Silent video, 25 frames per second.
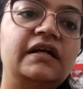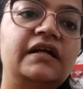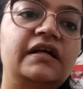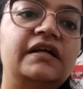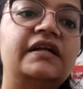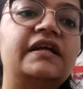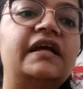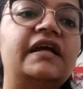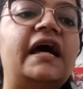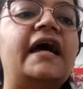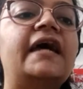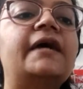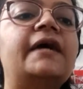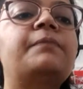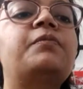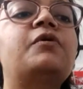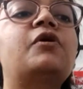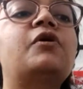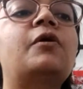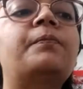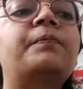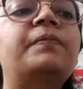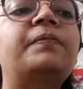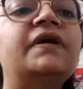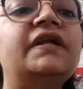dry
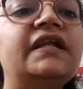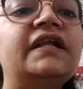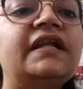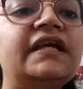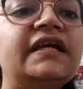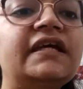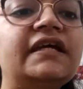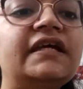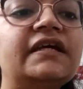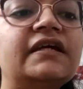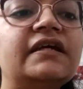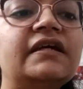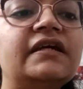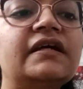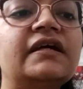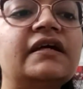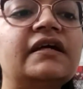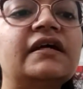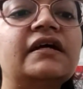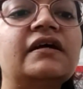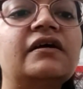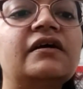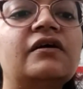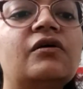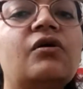properly,
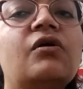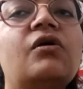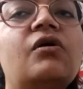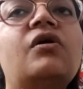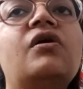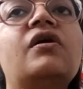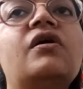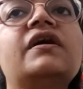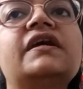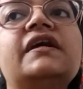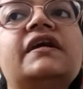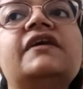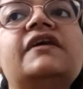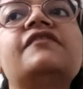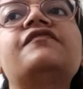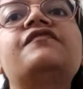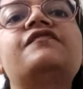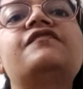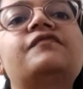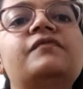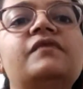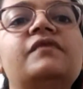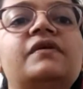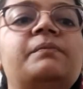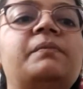or
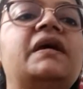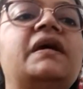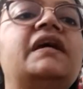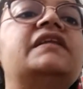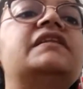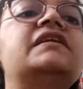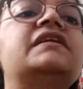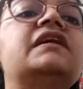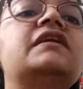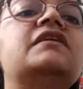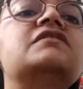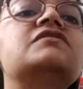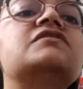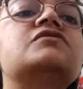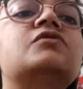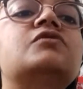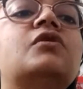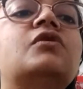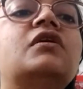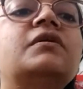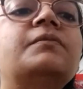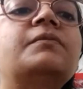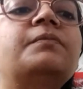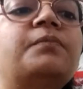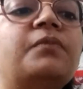if bathing is
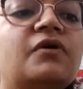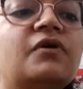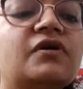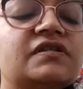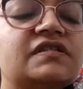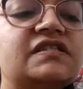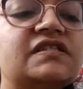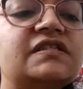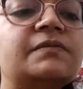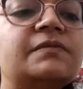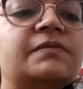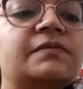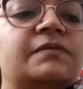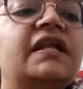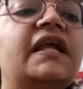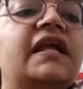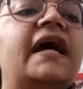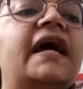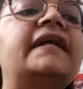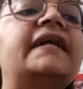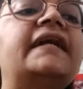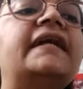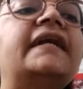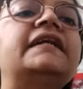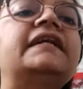not possible,
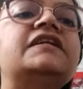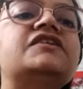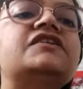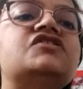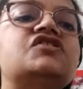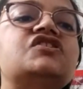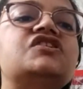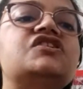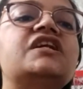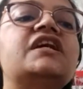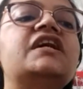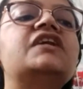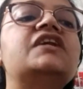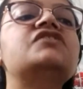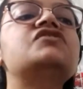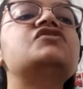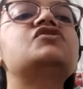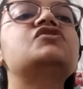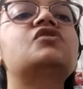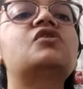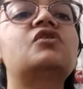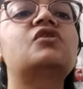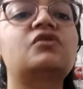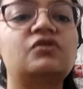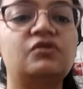at least change
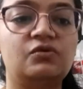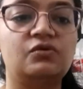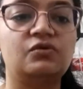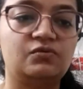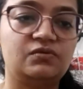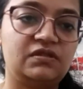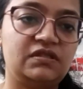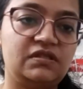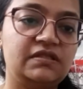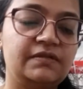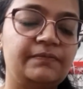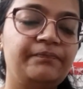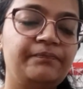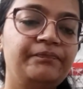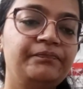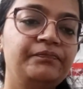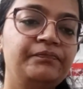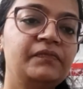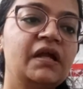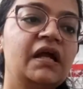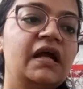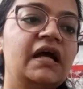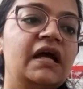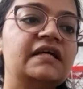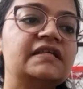your clothes.
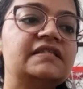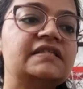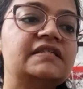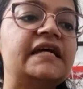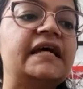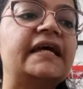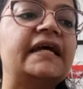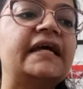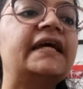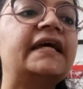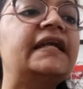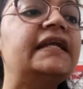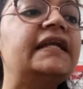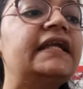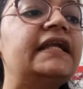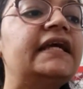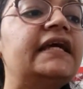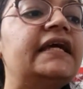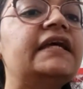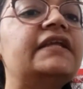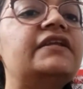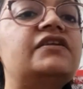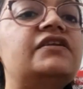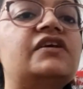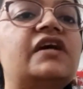
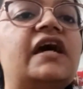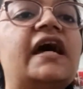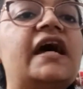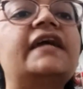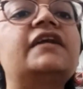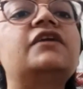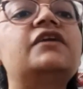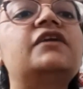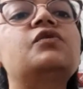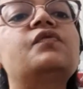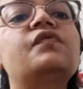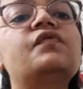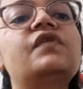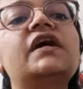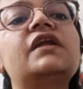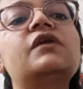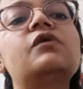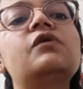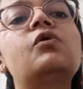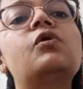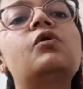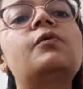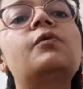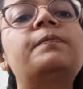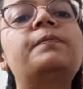Secondly, try to
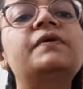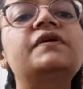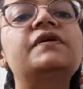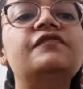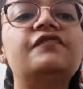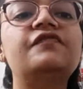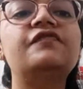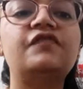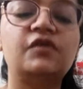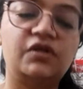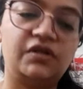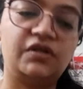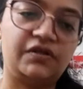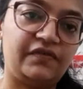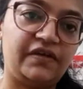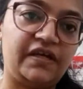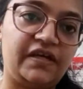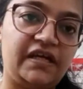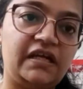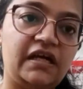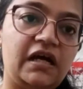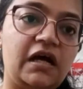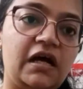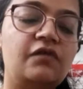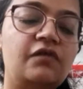wear open
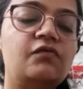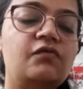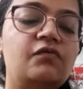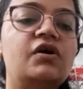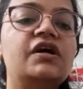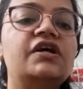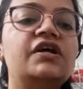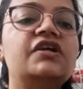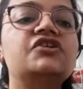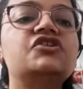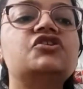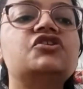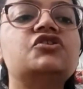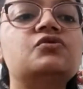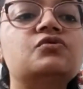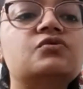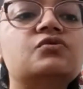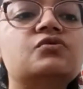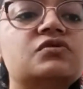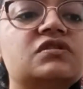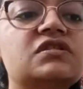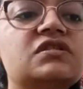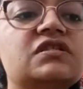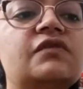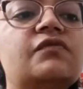footwear. Avoid
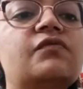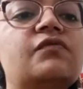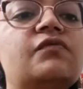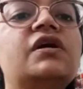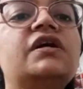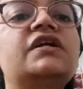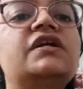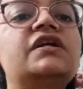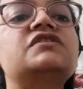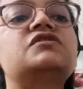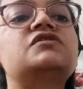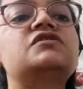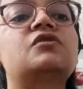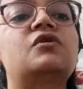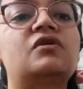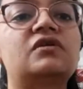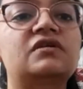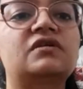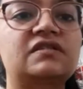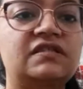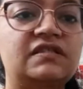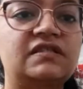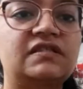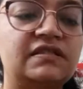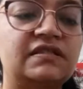shoes, avoid
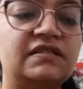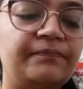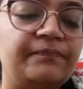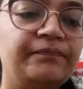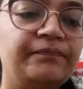socks.